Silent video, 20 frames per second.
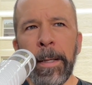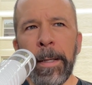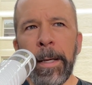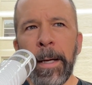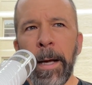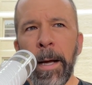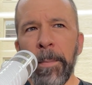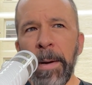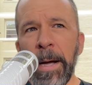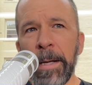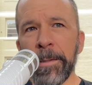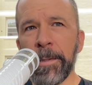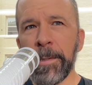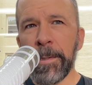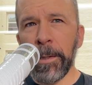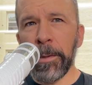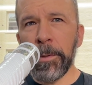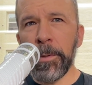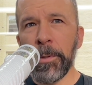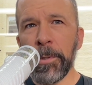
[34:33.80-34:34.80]
About
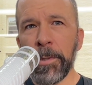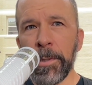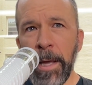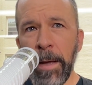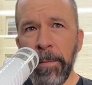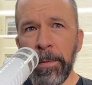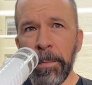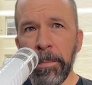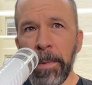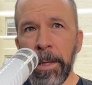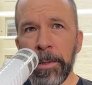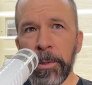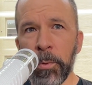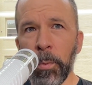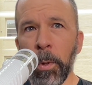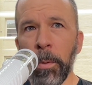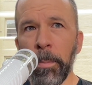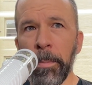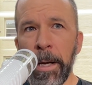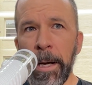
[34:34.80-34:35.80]
6 or 7 months
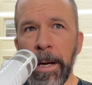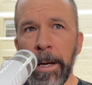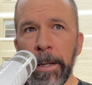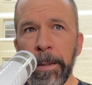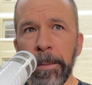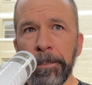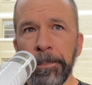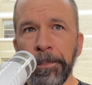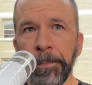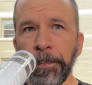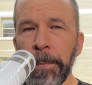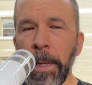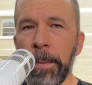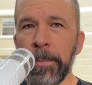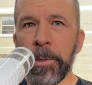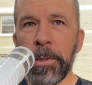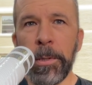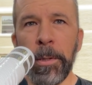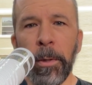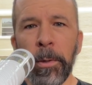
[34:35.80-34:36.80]
roll by. I'm
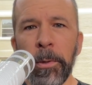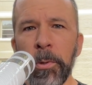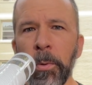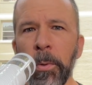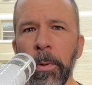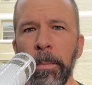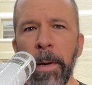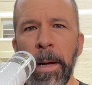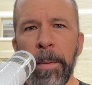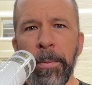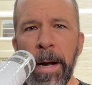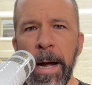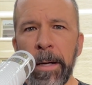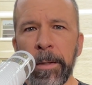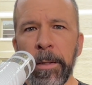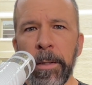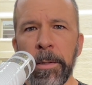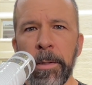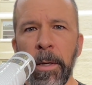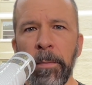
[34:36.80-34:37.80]
still doing my
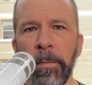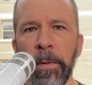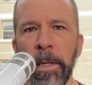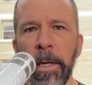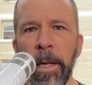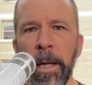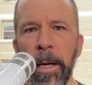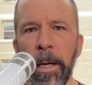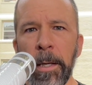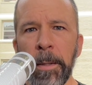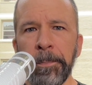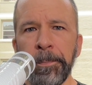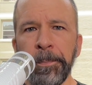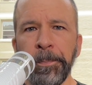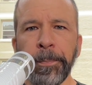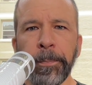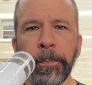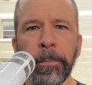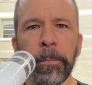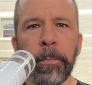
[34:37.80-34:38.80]
practice every day.
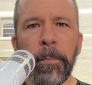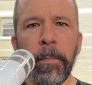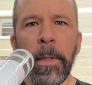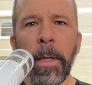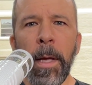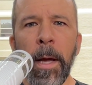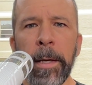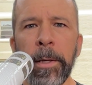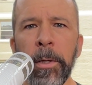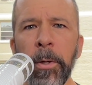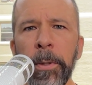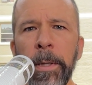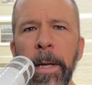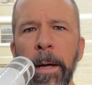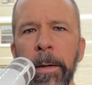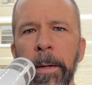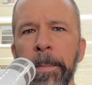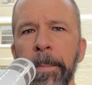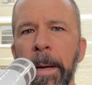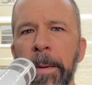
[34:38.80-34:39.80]
I go
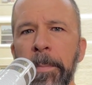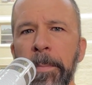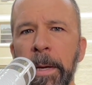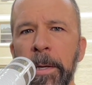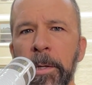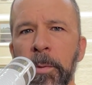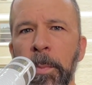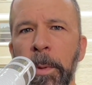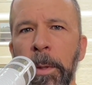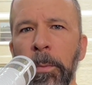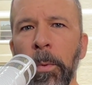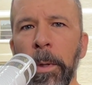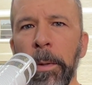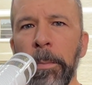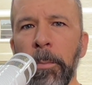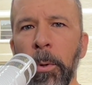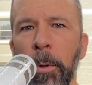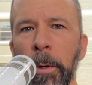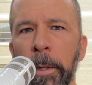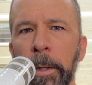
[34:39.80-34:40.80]
down in my basement one
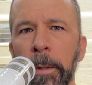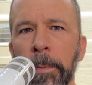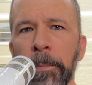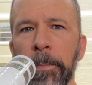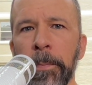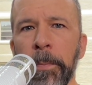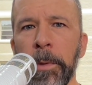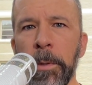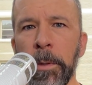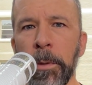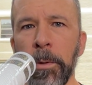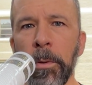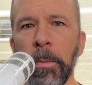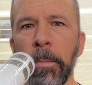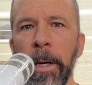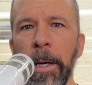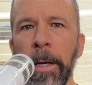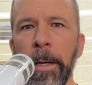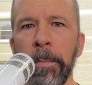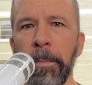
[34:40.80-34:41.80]
morning to do
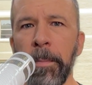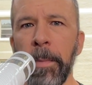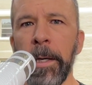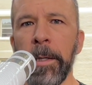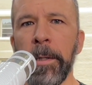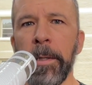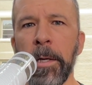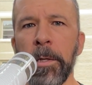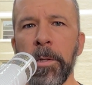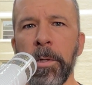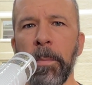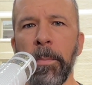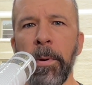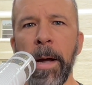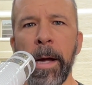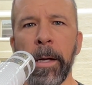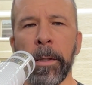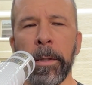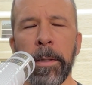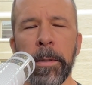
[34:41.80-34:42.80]
my meditation
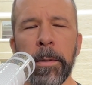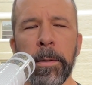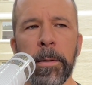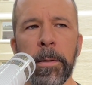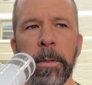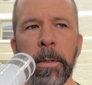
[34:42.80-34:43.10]
practice,